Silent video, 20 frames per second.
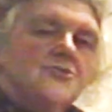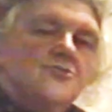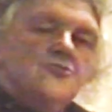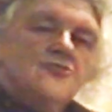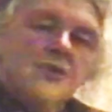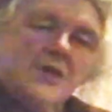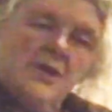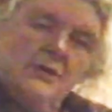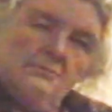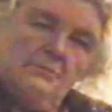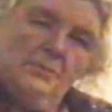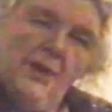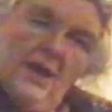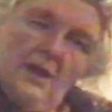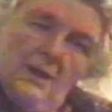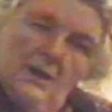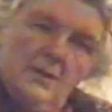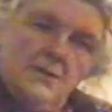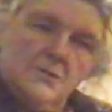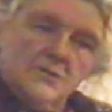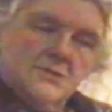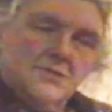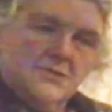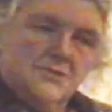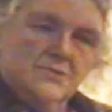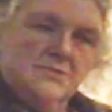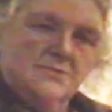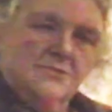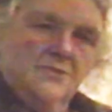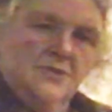to ring
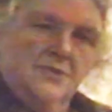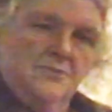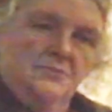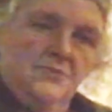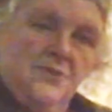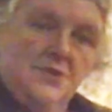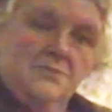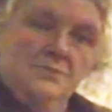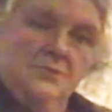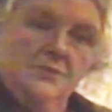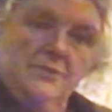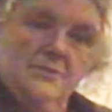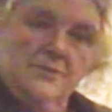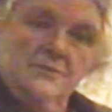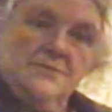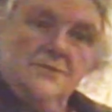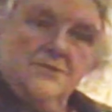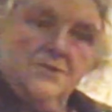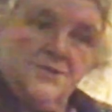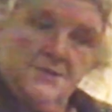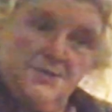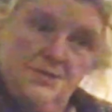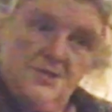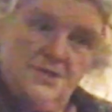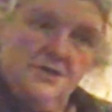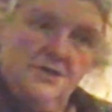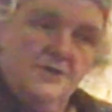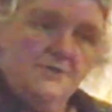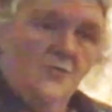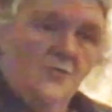bells when people
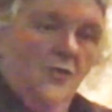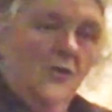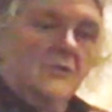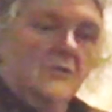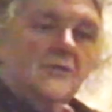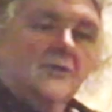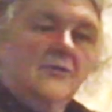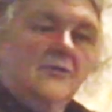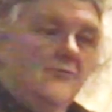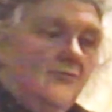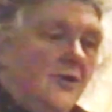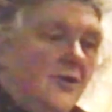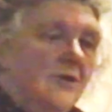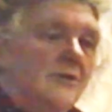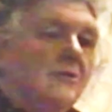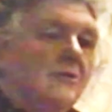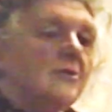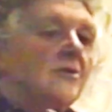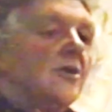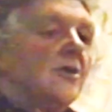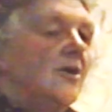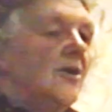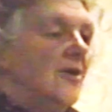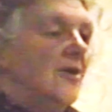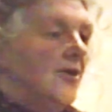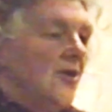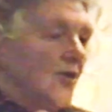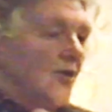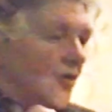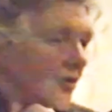see what they read,
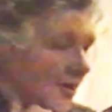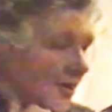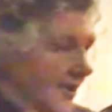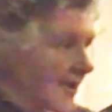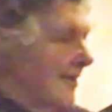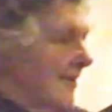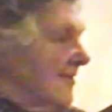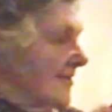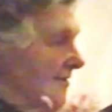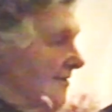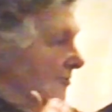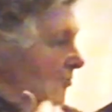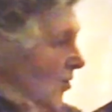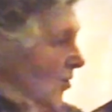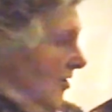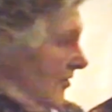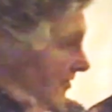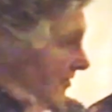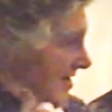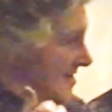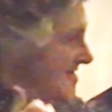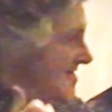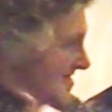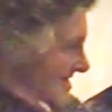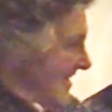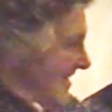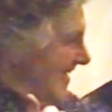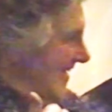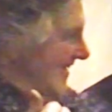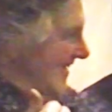or hear what they're
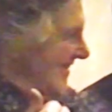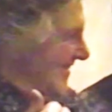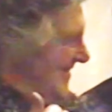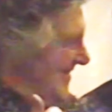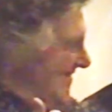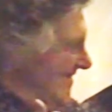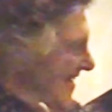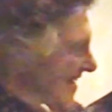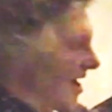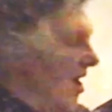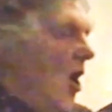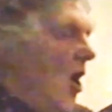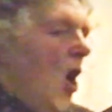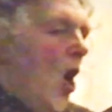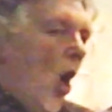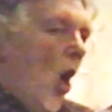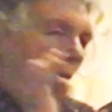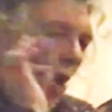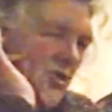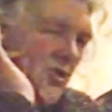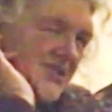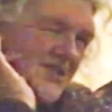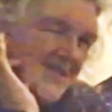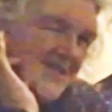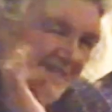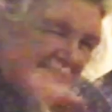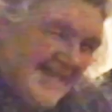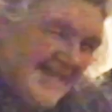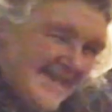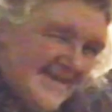saying, or
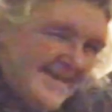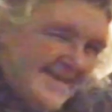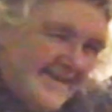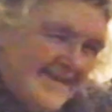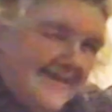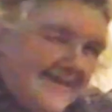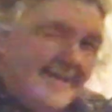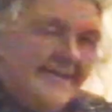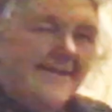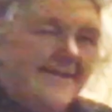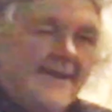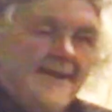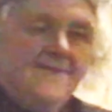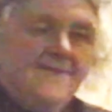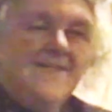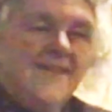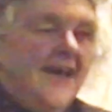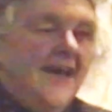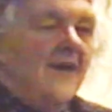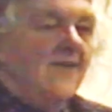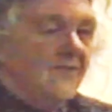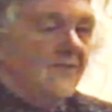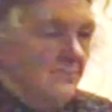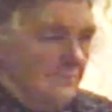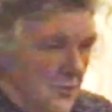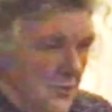see in their